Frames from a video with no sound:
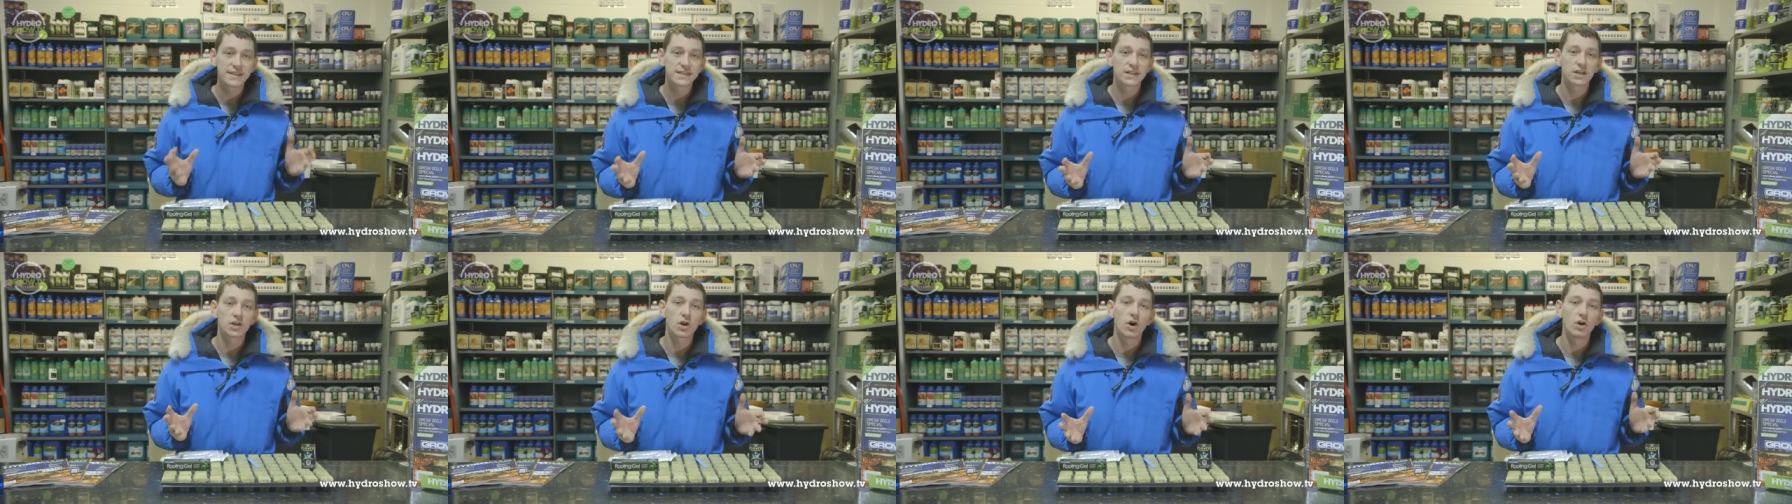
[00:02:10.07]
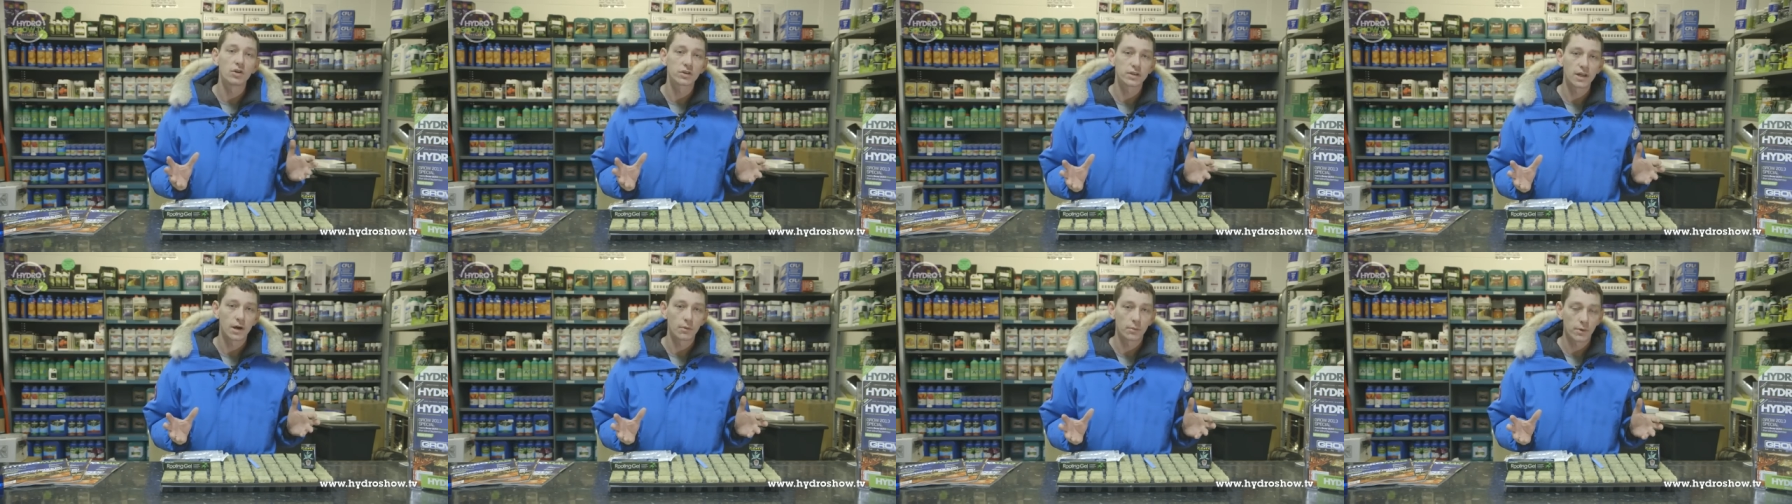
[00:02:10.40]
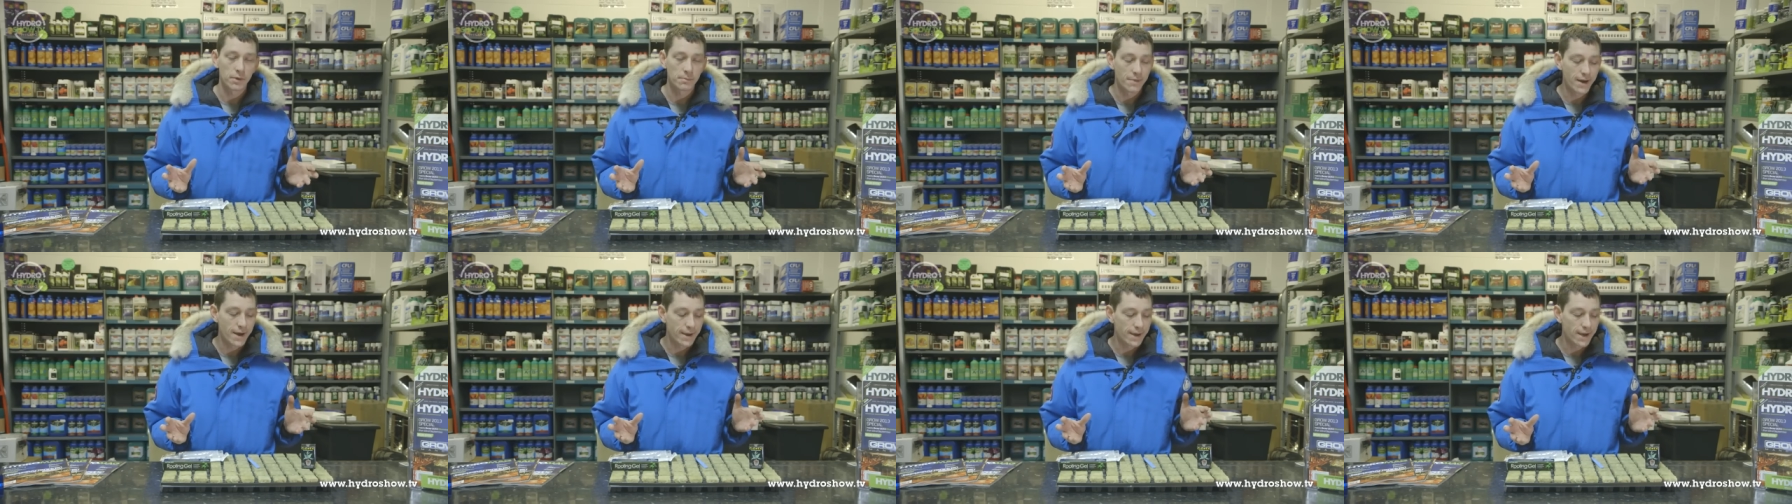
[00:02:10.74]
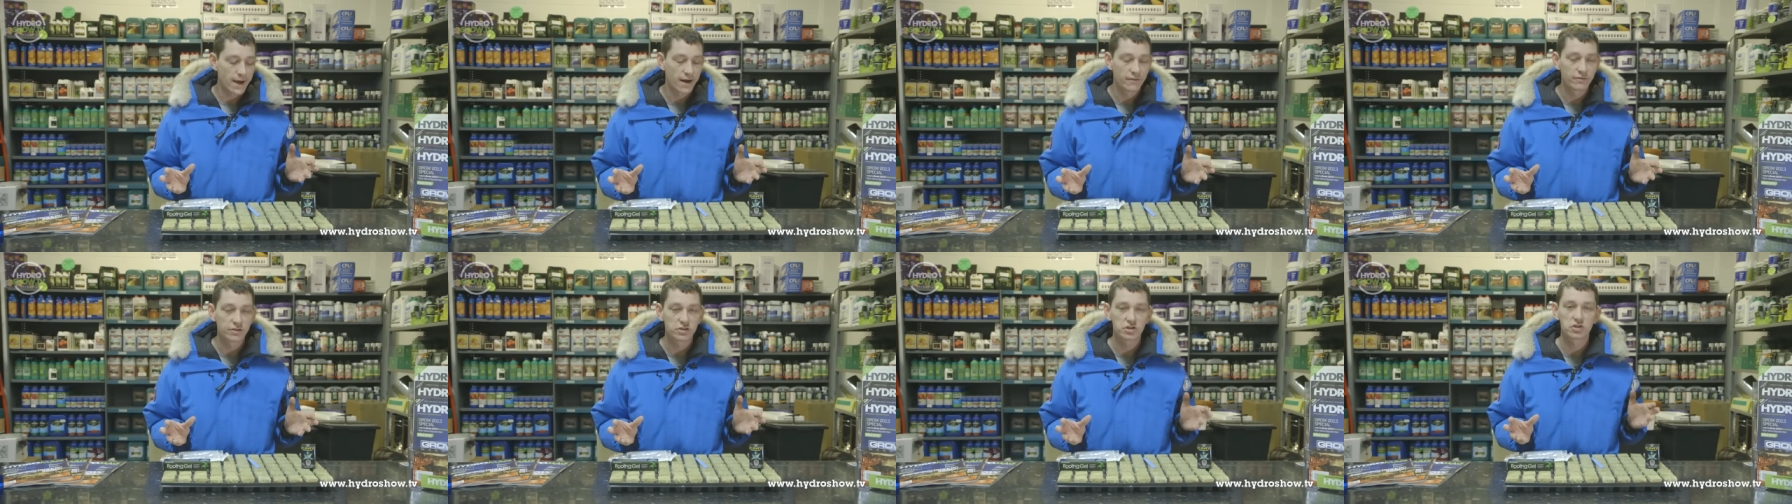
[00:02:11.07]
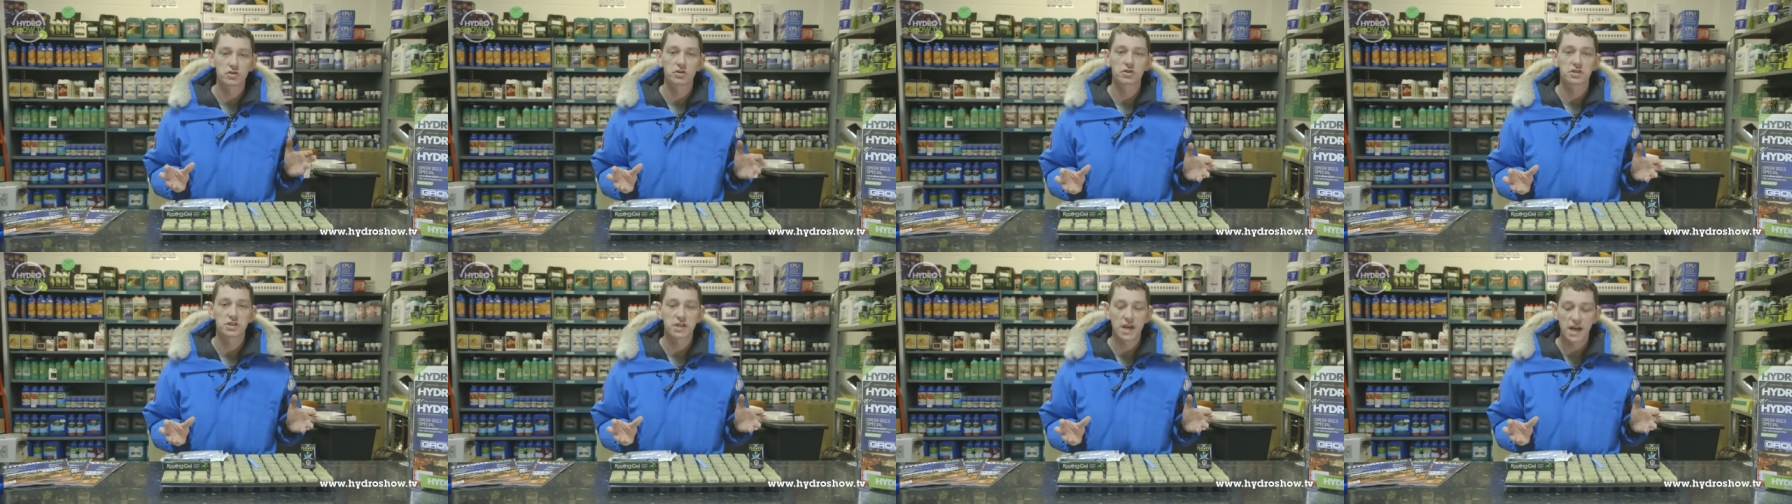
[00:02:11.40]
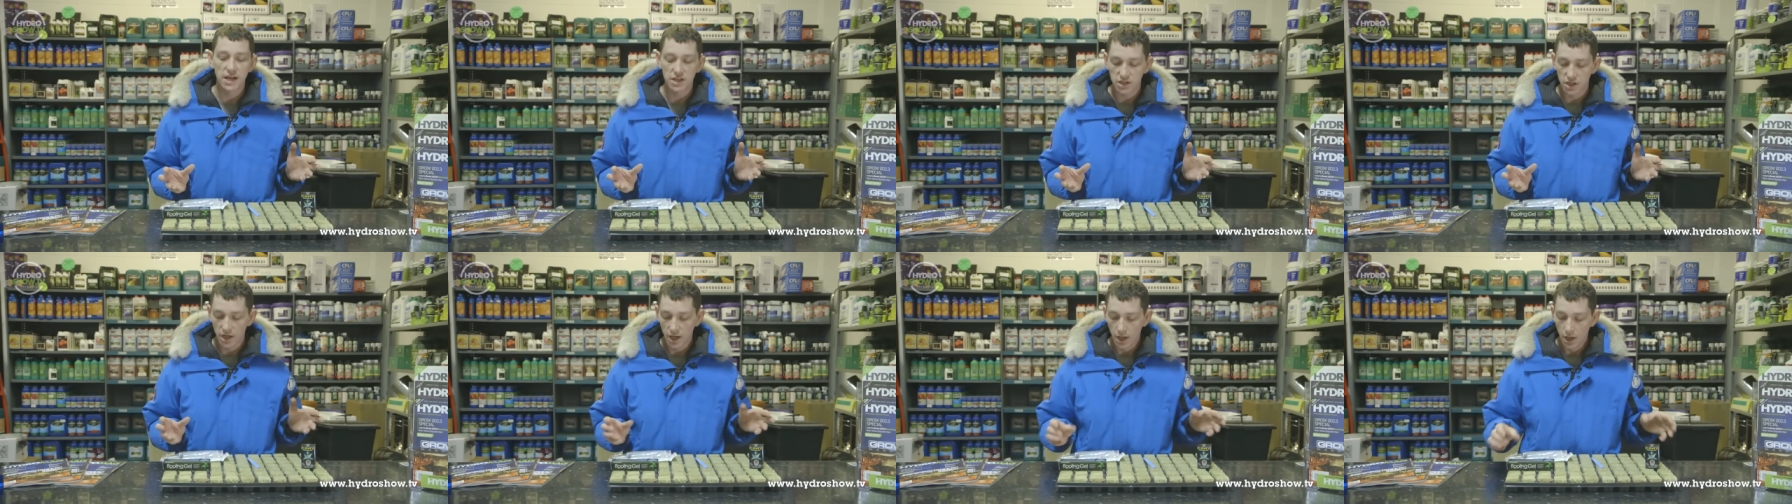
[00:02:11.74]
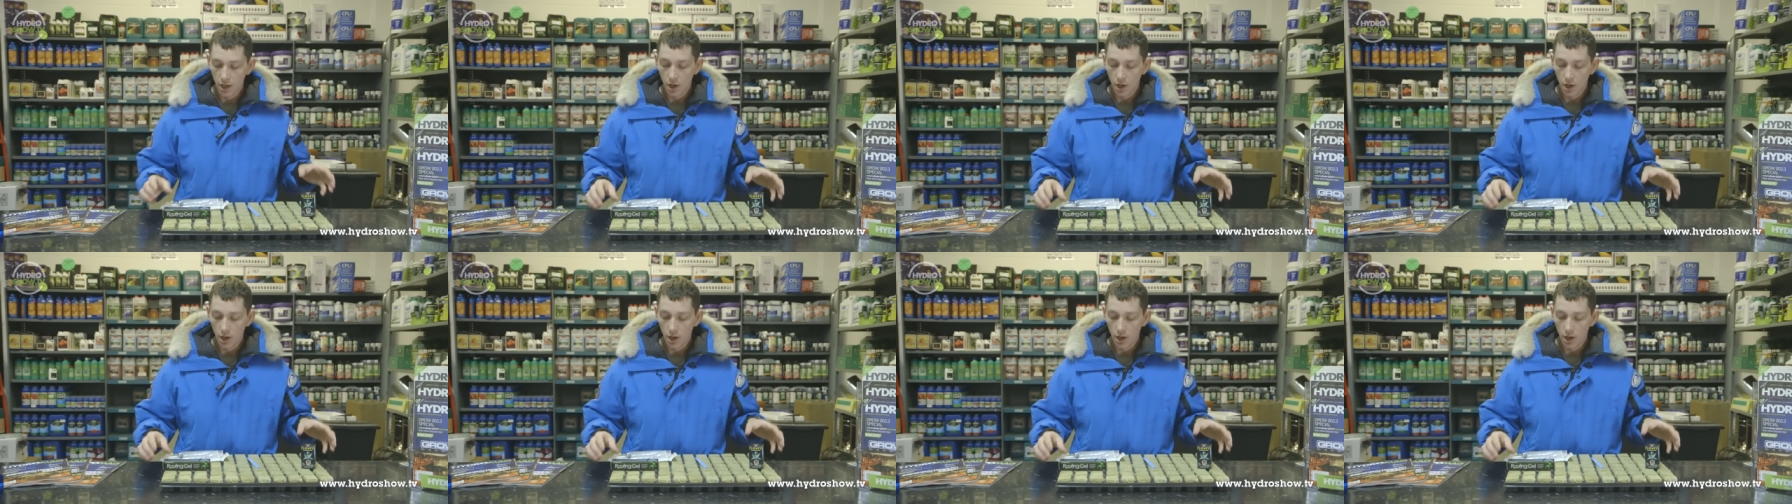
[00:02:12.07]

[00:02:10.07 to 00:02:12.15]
to God that we may have a success.